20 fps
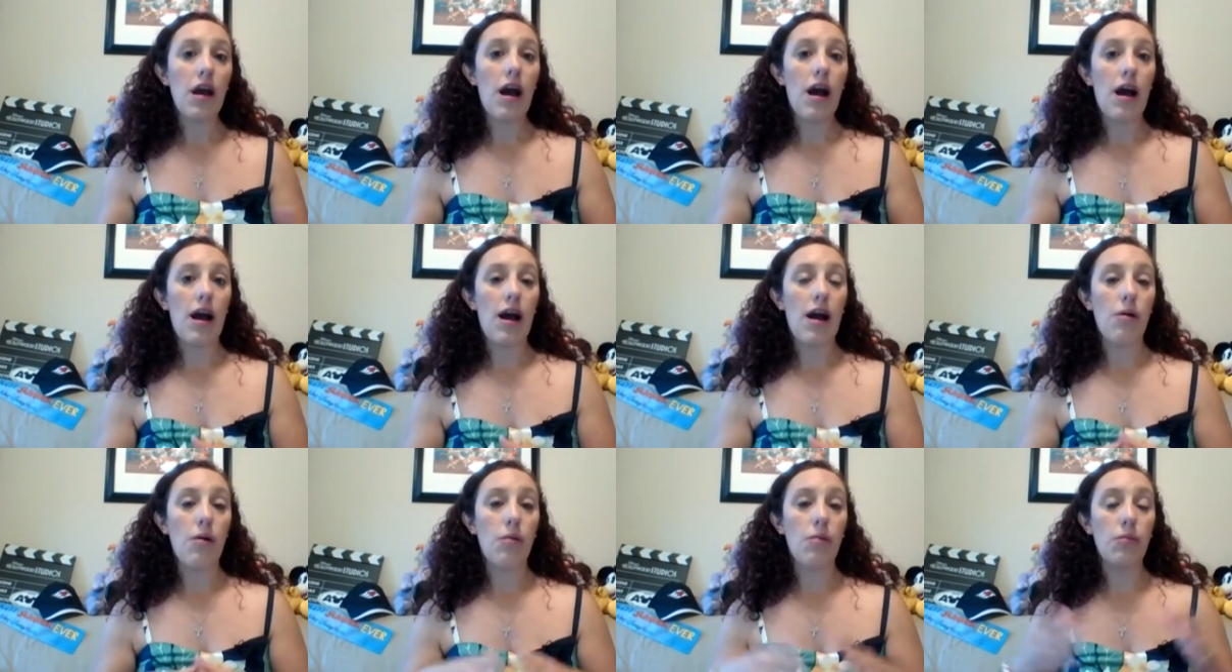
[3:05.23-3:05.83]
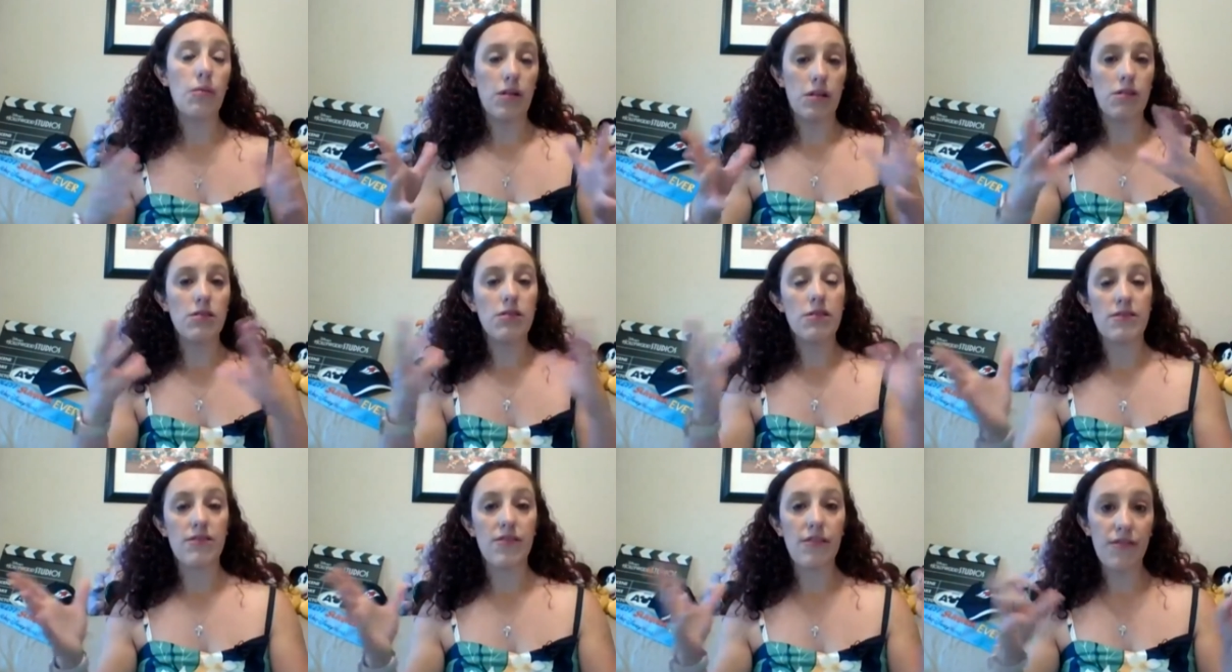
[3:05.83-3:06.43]

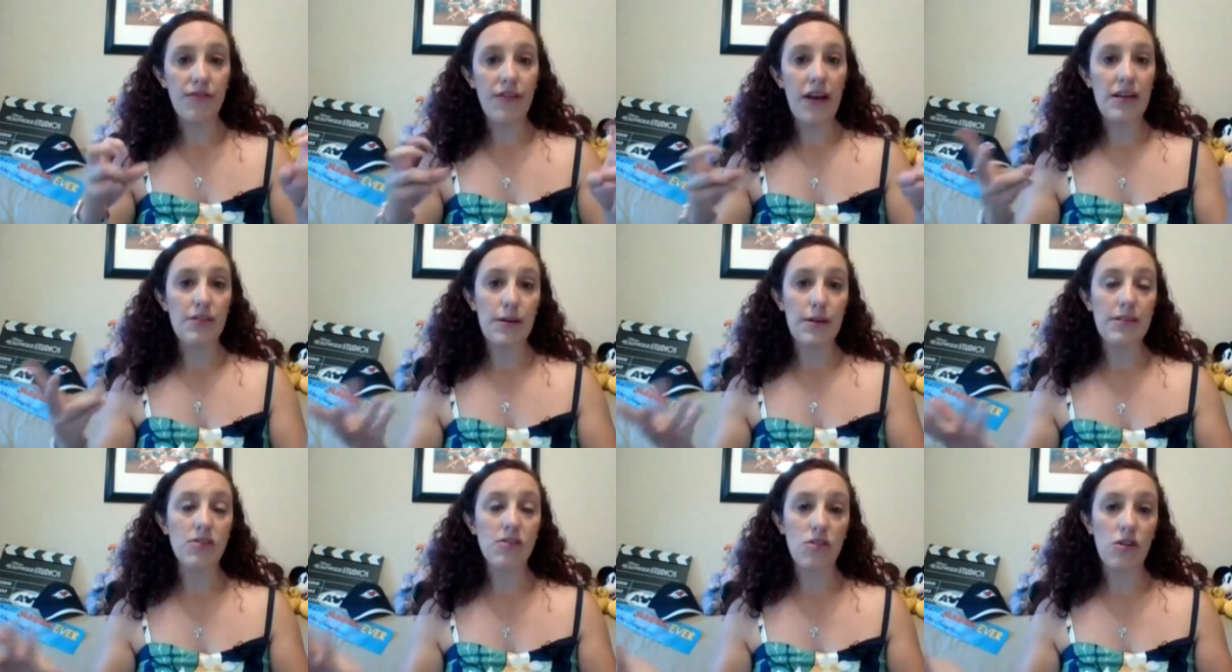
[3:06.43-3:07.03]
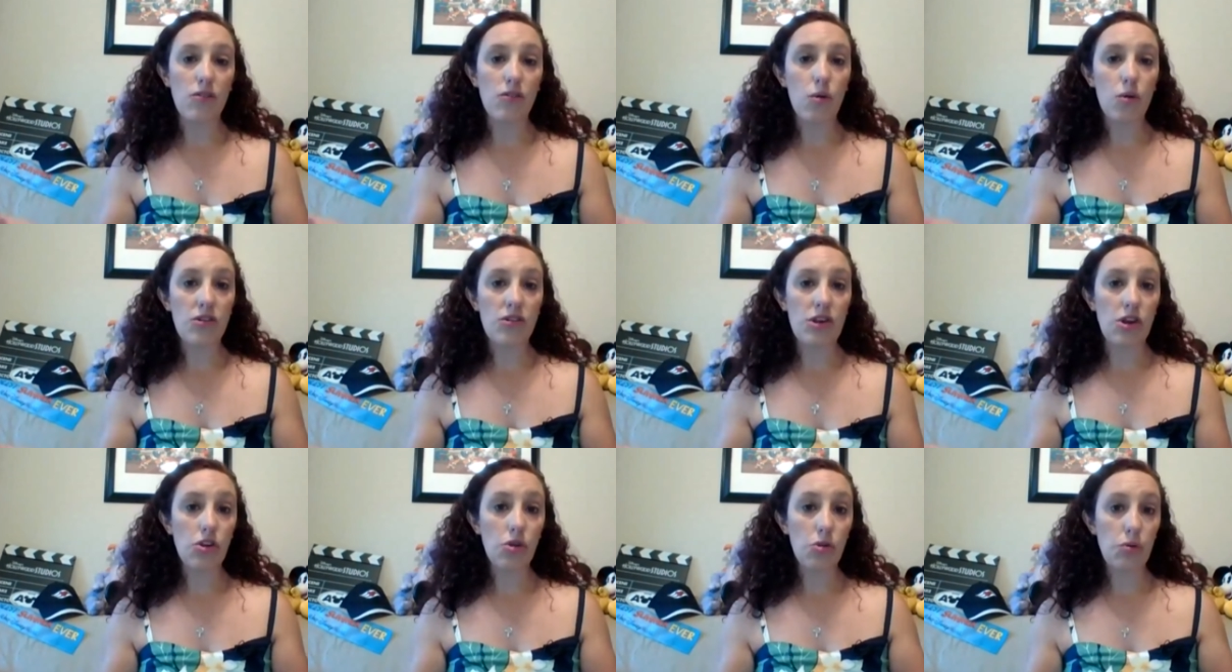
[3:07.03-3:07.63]
The Fast Passes are of
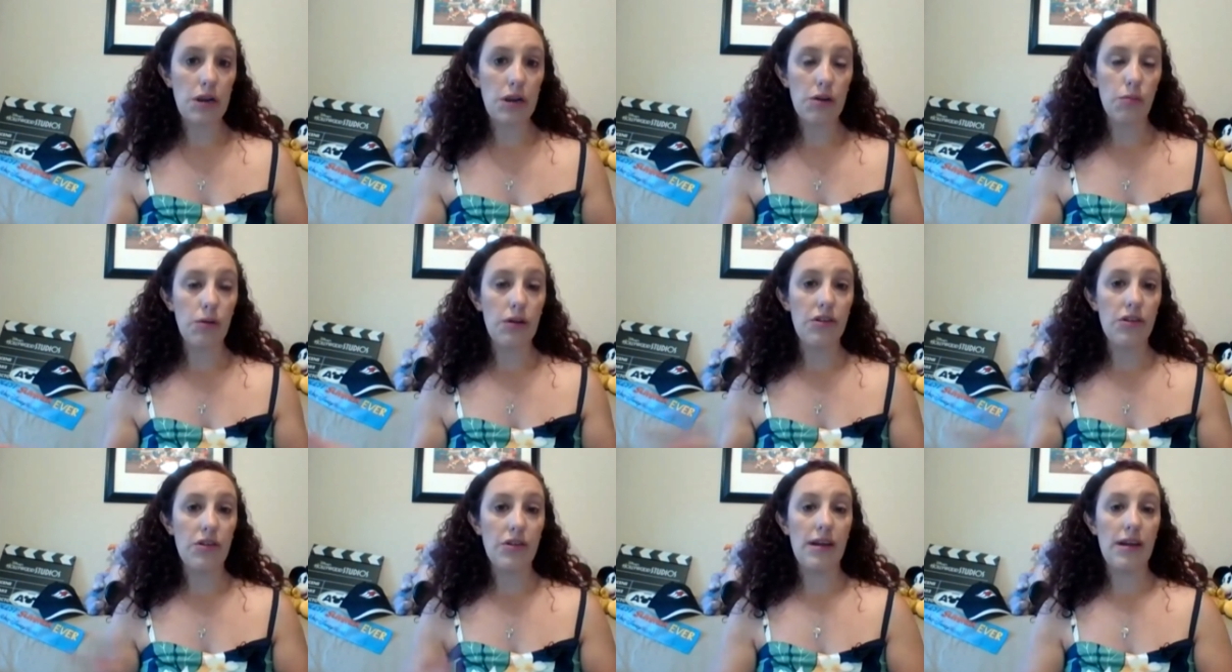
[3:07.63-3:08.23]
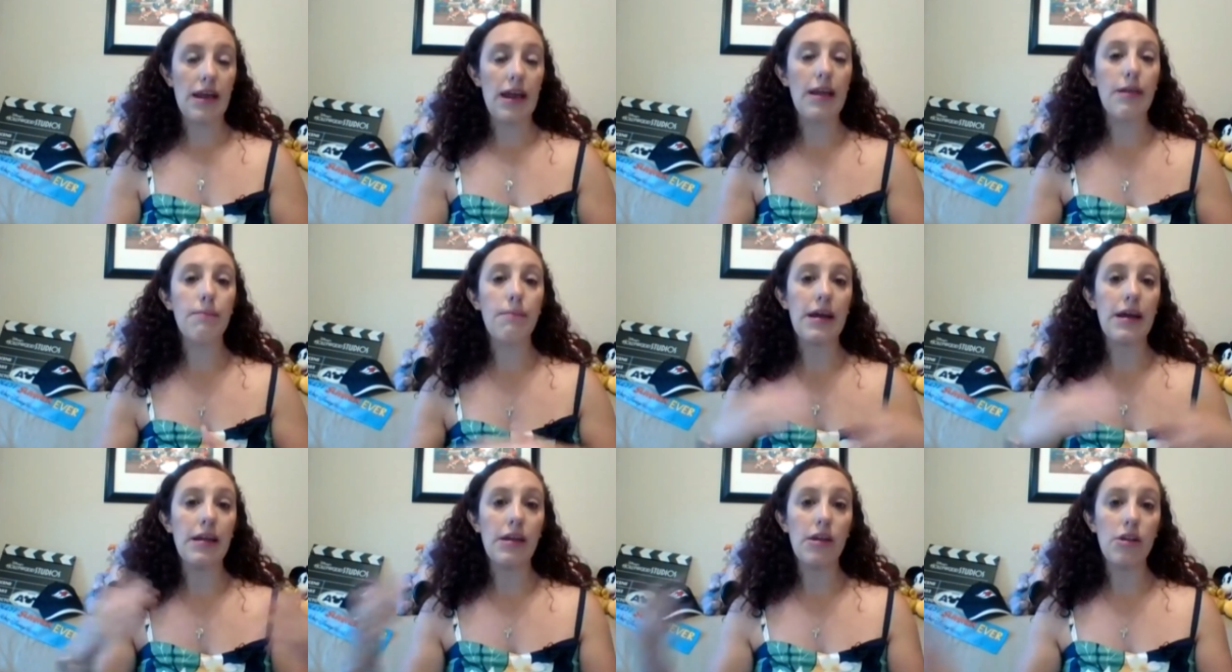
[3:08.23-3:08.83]
course included with the ticket,
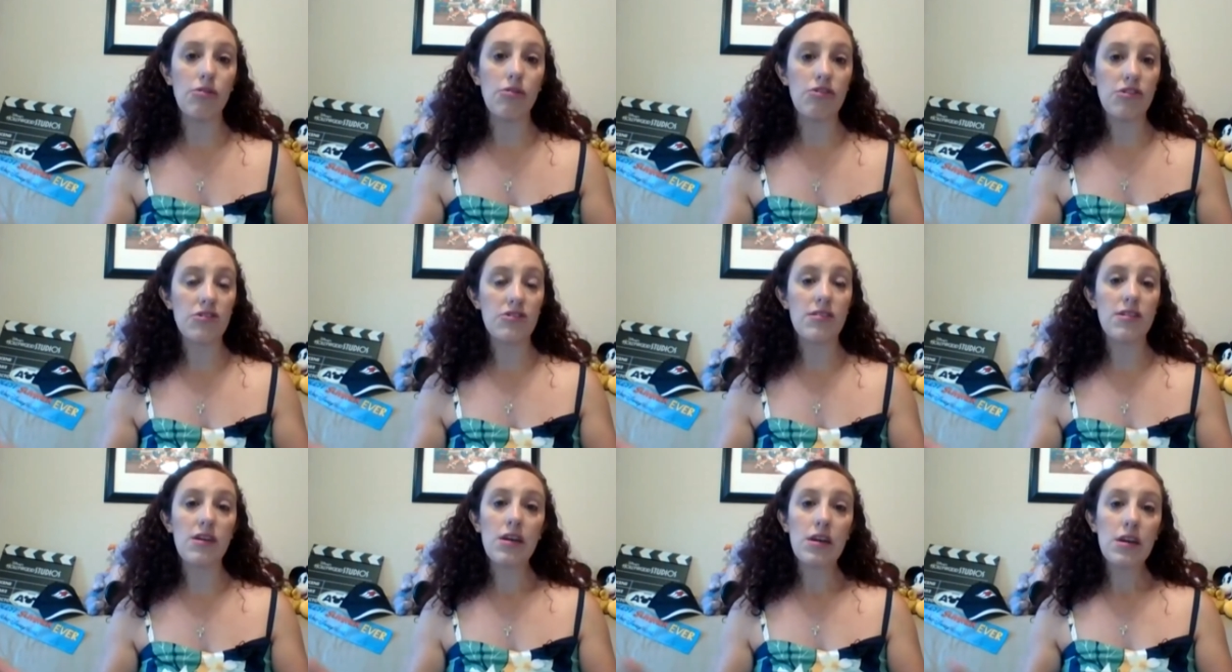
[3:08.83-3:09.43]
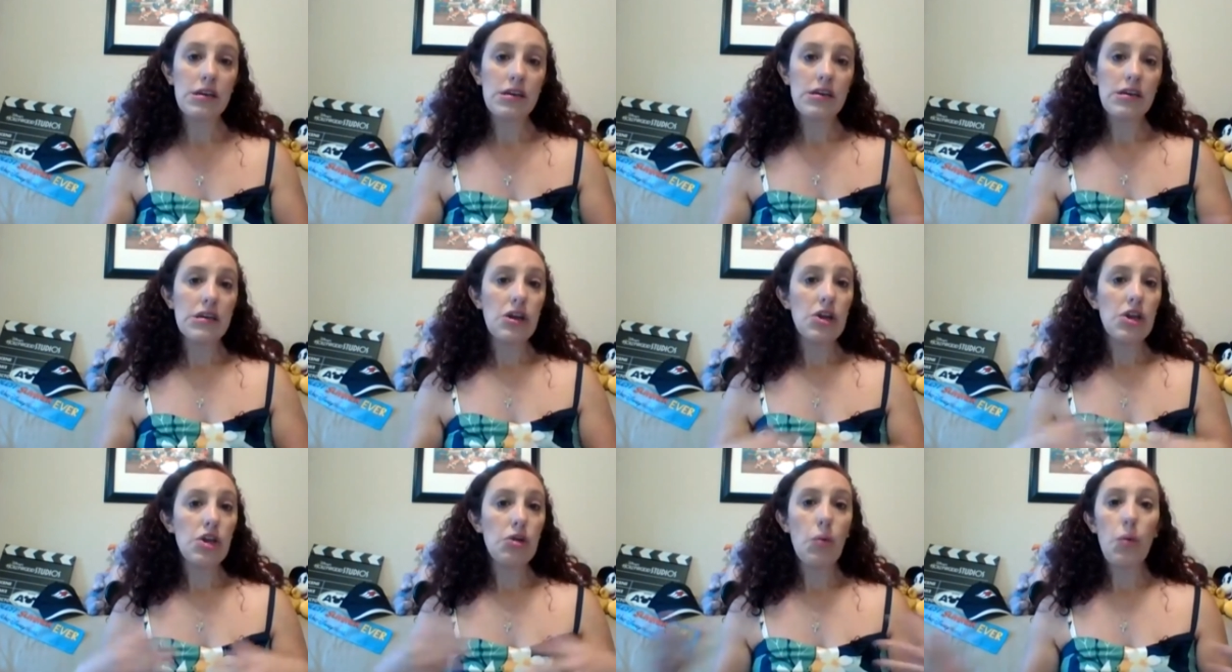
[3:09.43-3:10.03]
but you
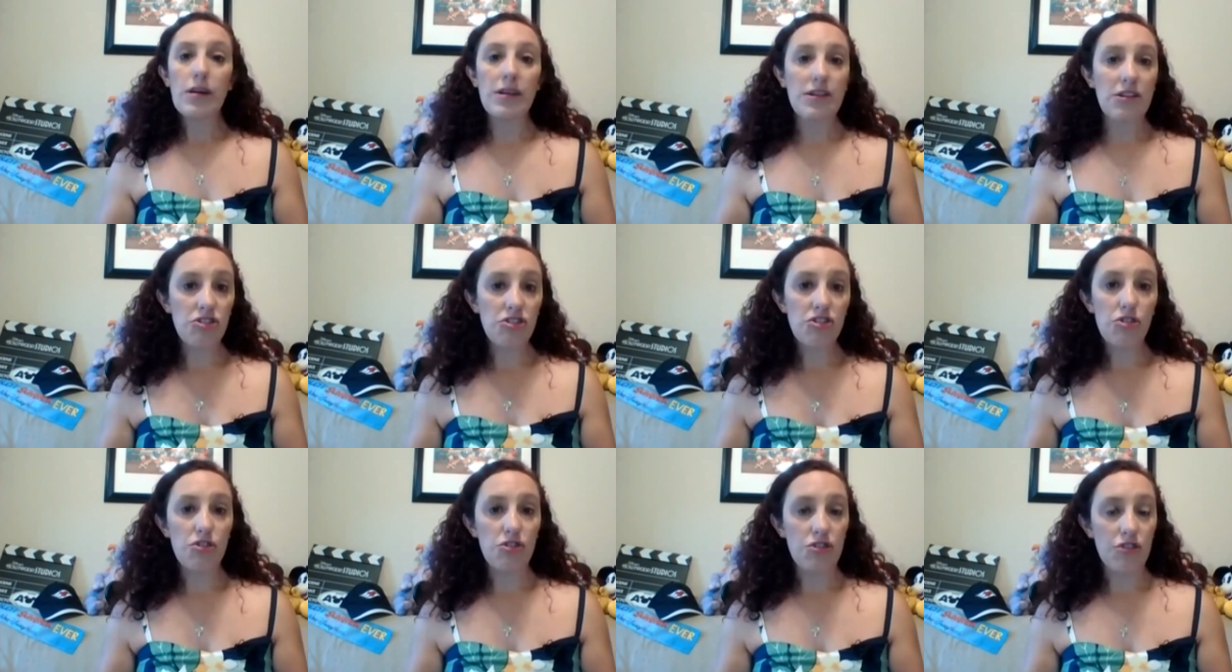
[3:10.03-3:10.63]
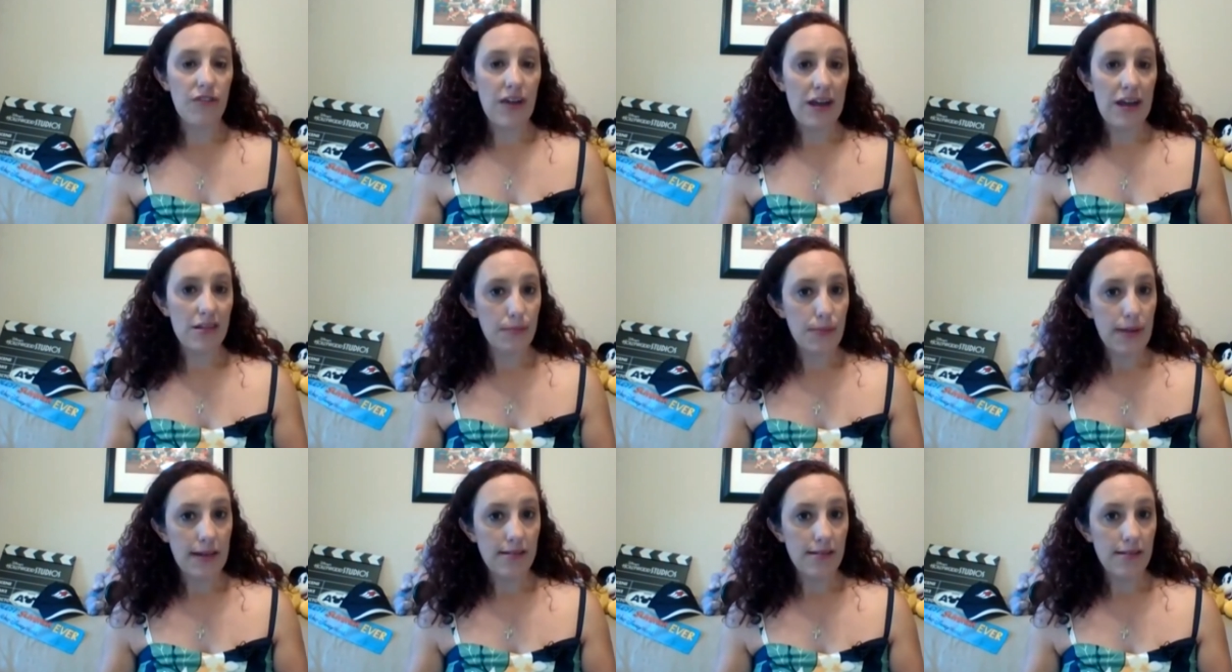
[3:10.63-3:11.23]
won't get to choose your
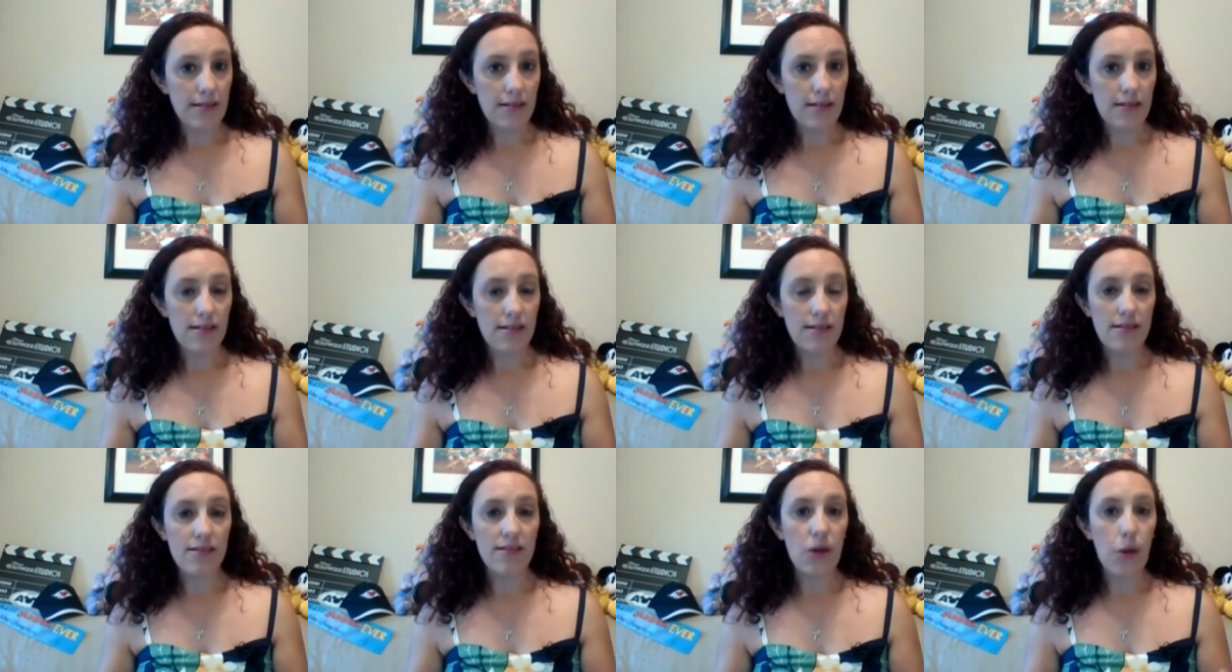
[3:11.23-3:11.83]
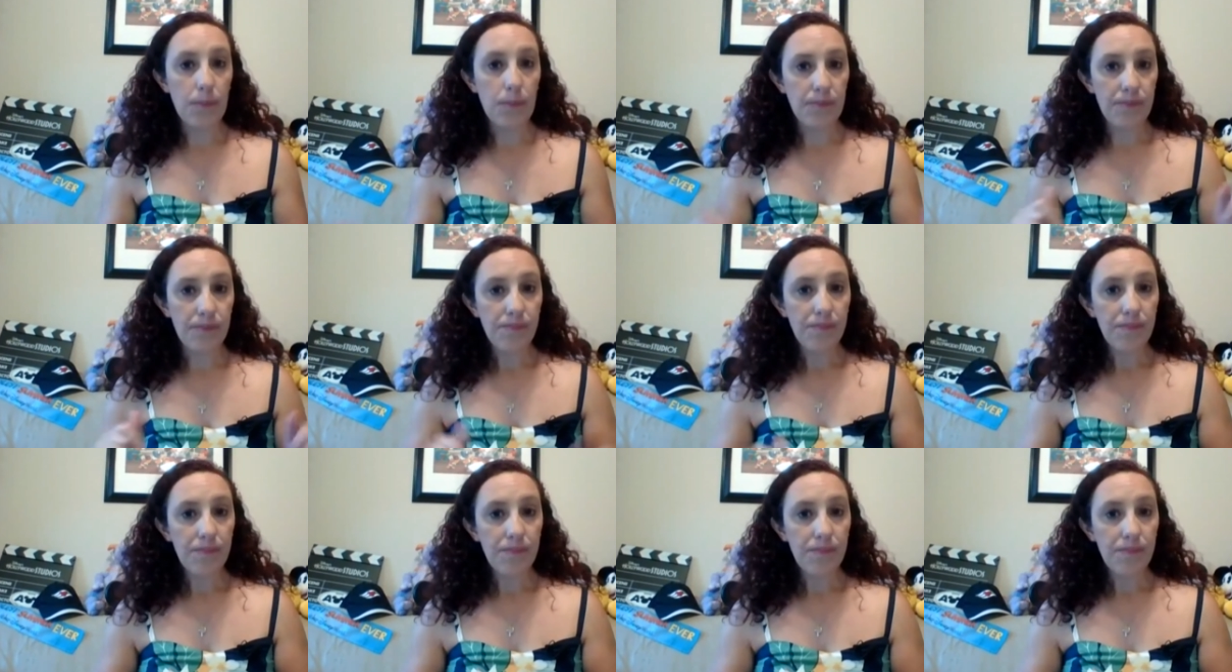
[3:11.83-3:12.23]
Fast Passes. So